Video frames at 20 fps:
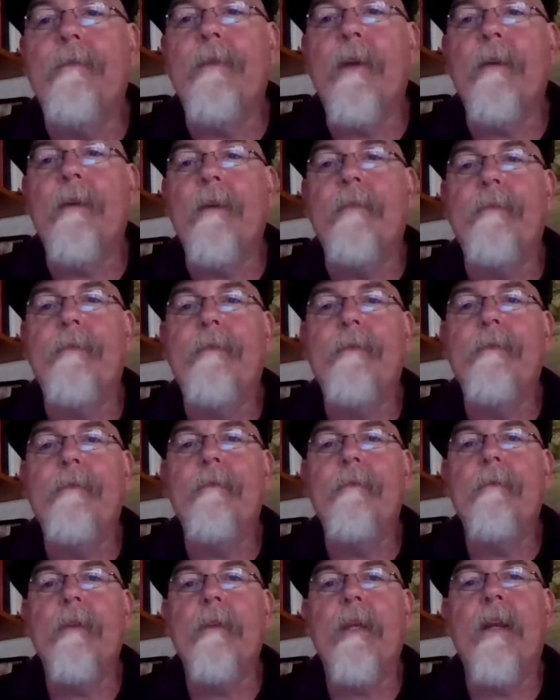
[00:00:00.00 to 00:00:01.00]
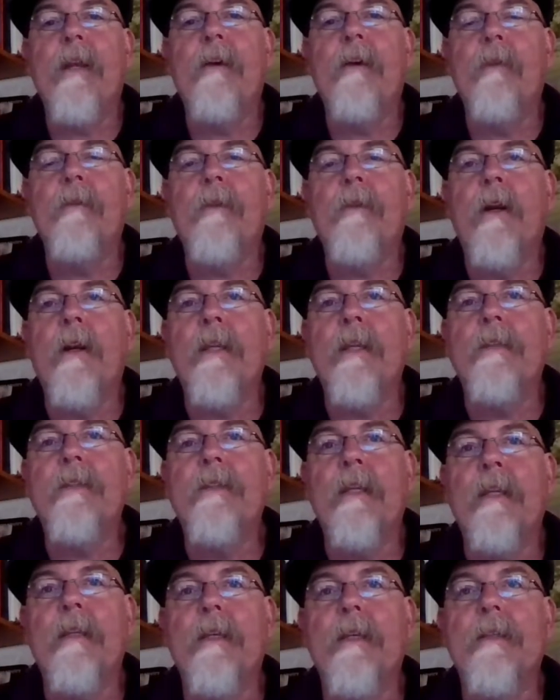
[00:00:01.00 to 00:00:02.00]
If and we've already
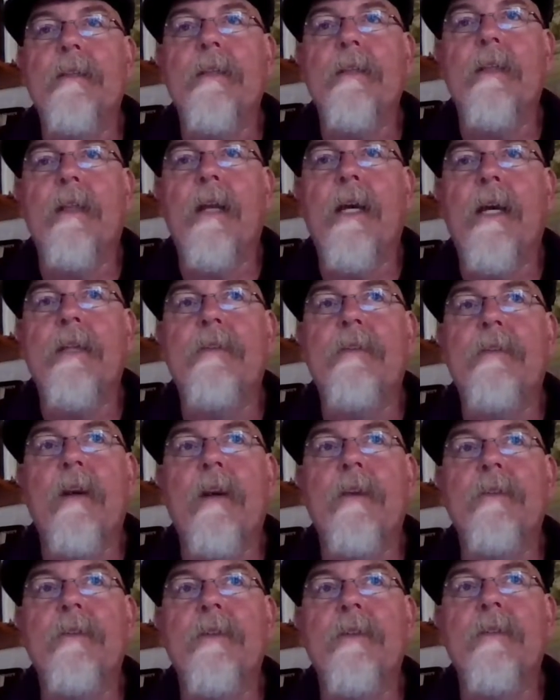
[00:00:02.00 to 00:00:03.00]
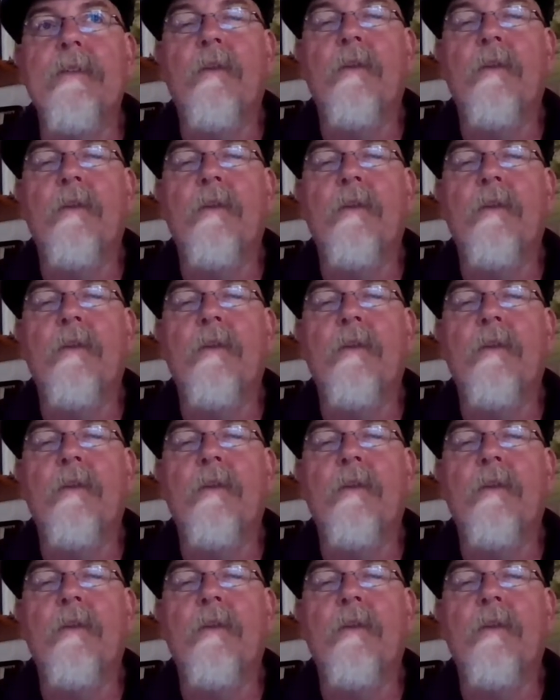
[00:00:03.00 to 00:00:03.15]
seen this in the last few years.